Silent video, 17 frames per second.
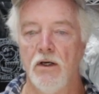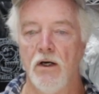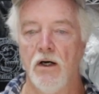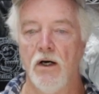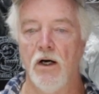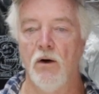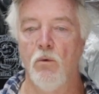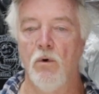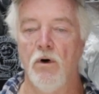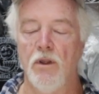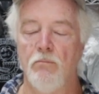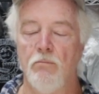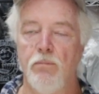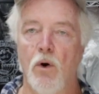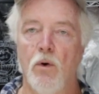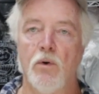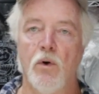one of the
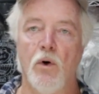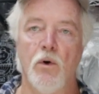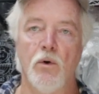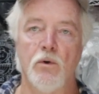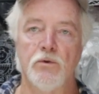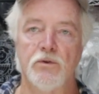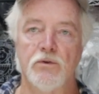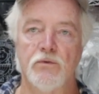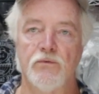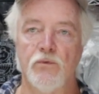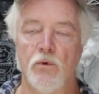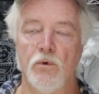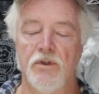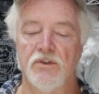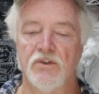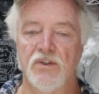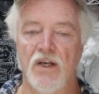bolt holes
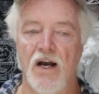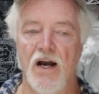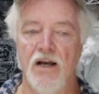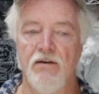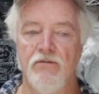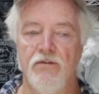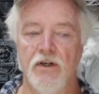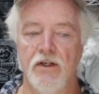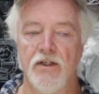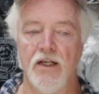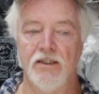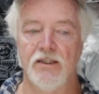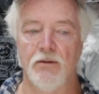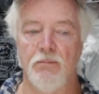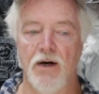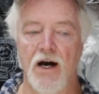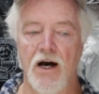for the side vent at
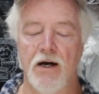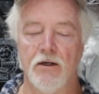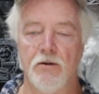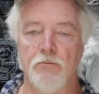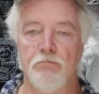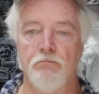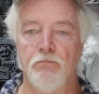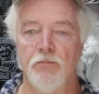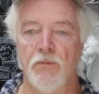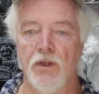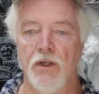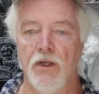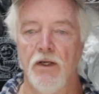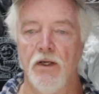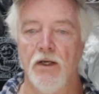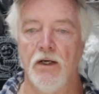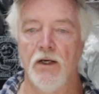the bottom,
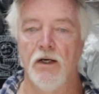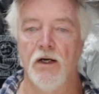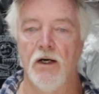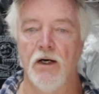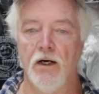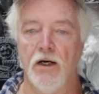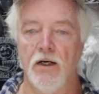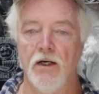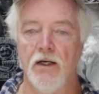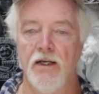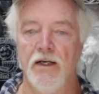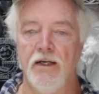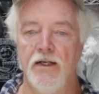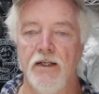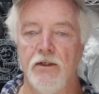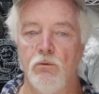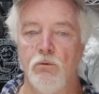
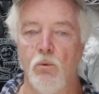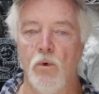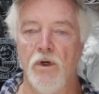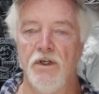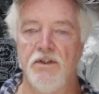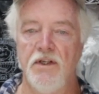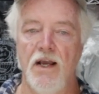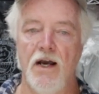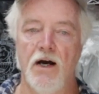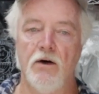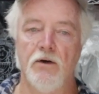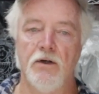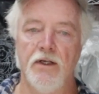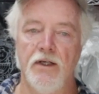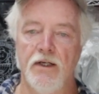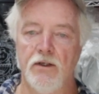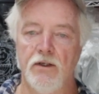and it went
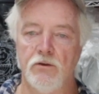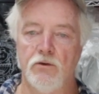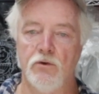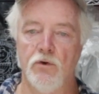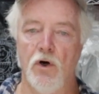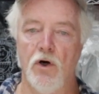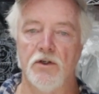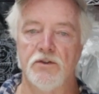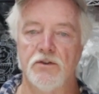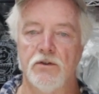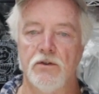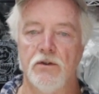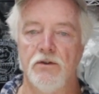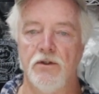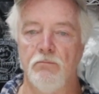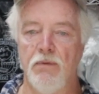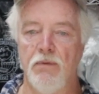down and across
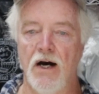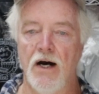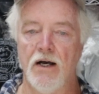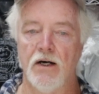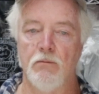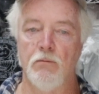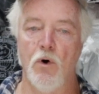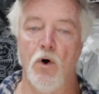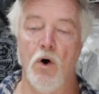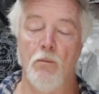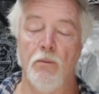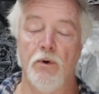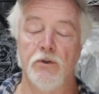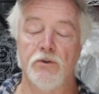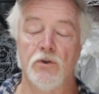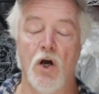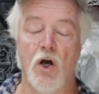the bottom,
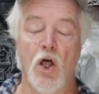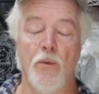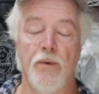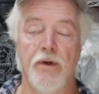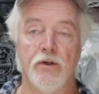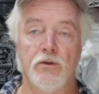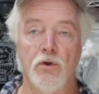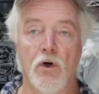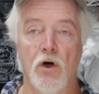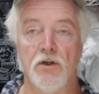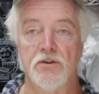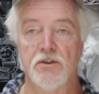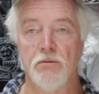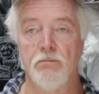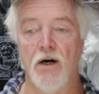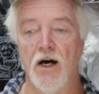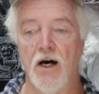almost all the way across
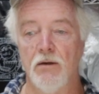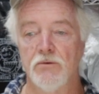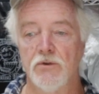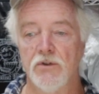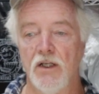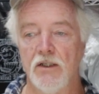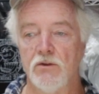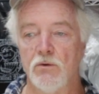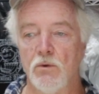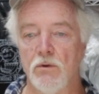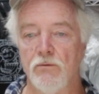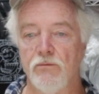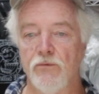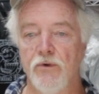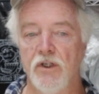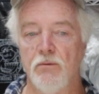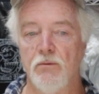the bottom. So that sort of
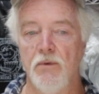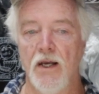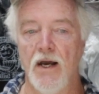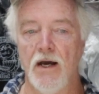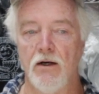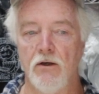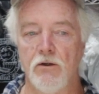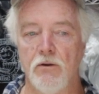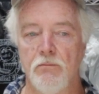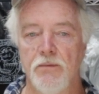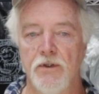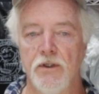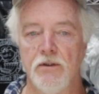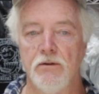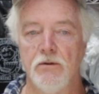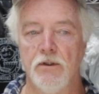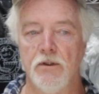freaked me out a little
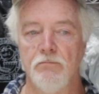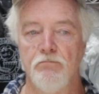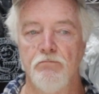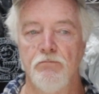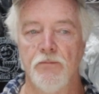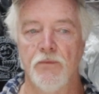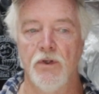bit. And